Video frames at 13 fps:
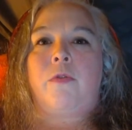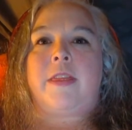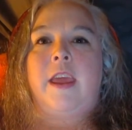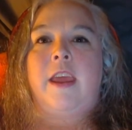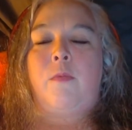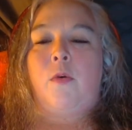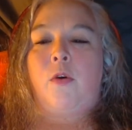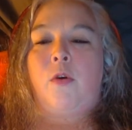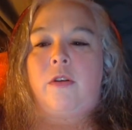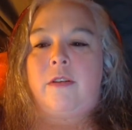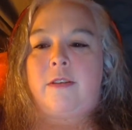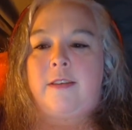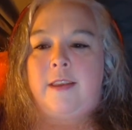they
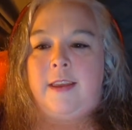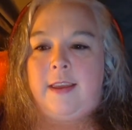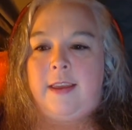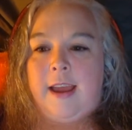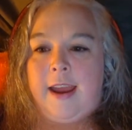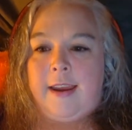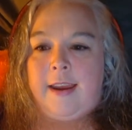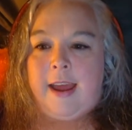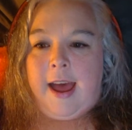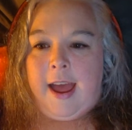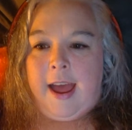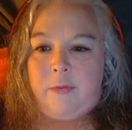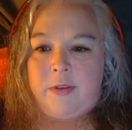weren't seeing eye to
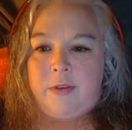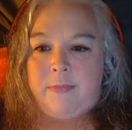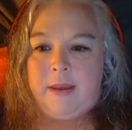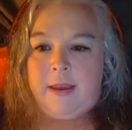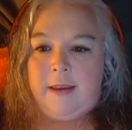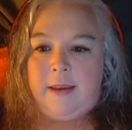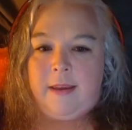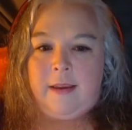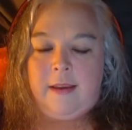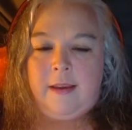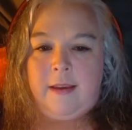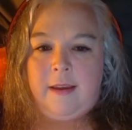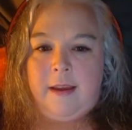eye with me.
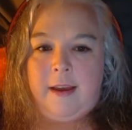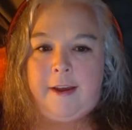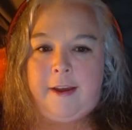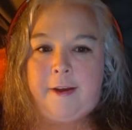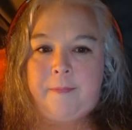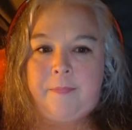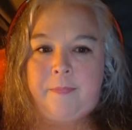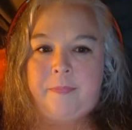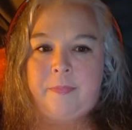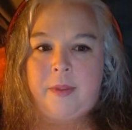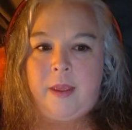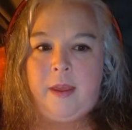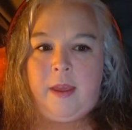And
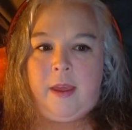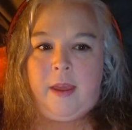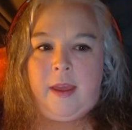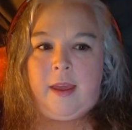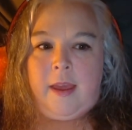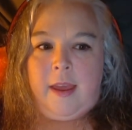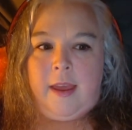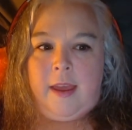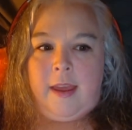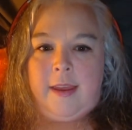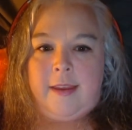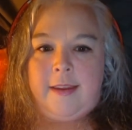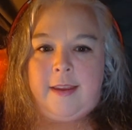
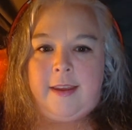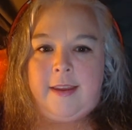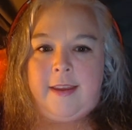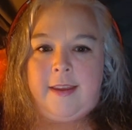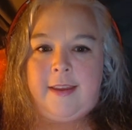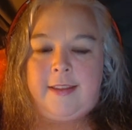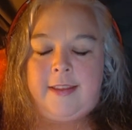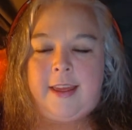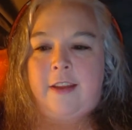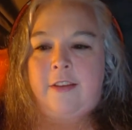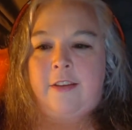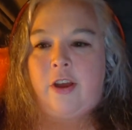then I saw,